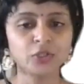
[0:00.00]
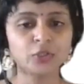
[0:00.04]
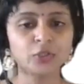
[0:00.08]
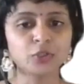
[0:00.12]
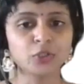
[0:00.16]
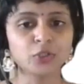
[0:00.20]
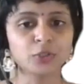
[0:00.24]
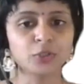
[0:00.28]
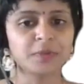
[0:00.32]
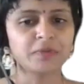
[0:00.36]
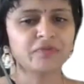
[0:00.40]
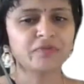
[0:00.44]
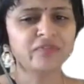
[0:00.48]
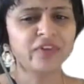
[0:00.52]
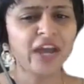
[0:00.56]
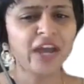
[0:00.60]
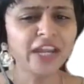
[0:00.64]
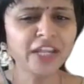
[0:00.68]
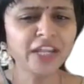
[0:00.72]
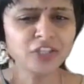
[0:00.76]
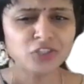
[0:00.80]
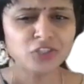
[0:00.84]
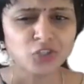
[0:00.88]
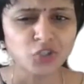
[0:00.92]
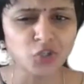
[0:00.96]
you should be
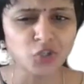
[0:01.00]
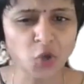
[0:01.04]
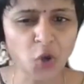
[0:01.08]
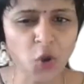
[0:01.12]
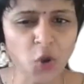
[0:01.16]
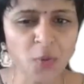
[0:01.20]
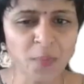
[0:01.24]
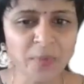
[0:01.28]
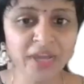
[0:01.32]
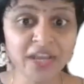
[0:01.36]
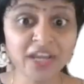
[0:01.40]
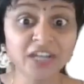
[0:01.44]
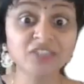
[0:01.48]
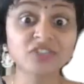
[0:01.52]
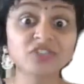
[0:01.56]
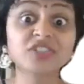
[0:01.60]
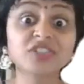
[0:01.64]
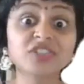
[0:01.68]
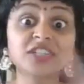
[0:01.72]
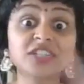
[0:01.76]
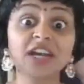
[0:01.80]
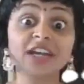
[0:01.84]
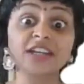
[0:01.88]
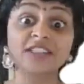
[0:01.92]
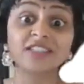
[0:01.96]
very charming
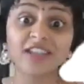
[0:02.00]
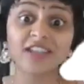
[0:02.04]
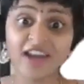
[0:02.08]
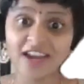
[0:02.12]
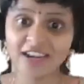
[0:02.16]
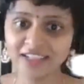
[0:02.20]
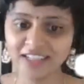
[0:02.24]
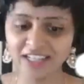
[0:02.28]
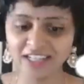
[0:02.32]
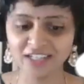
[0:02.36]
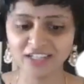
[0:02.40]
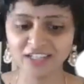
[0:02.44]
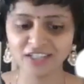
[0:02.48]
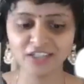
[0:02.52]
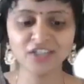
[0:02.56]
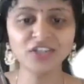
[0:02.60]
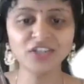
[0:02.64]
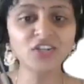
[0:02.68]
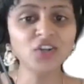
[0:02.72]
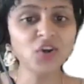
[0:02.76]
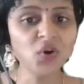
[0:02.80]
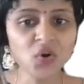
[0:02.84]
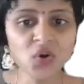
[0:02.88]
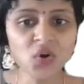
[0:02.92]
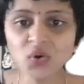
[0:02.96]
and gigantic.
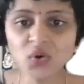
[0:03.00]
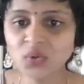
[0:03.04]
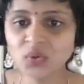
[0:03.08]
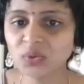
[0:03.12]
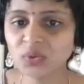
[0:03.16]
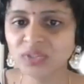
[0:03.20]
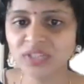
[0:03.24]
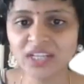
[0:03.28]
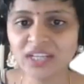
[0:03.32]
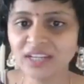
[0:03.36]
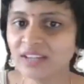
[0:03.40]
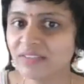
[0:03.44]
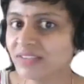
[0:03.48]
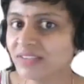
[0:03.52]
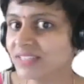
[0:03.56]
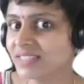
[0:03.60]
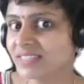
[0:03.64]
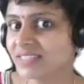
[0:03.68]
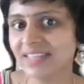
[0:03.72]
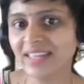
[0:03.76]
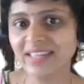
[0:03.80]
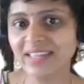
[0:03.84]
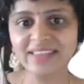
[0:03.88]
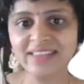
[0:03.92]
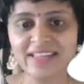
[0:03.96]
No, they never
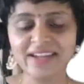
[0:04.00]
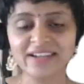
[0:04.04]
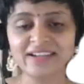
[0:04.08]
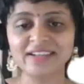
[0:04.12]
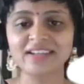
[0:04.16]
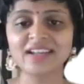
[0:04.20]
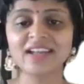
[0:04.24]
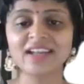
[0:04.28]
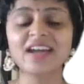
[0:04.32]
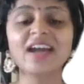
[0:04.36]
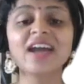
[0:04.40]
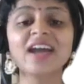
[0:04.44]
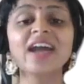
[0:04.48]
say that.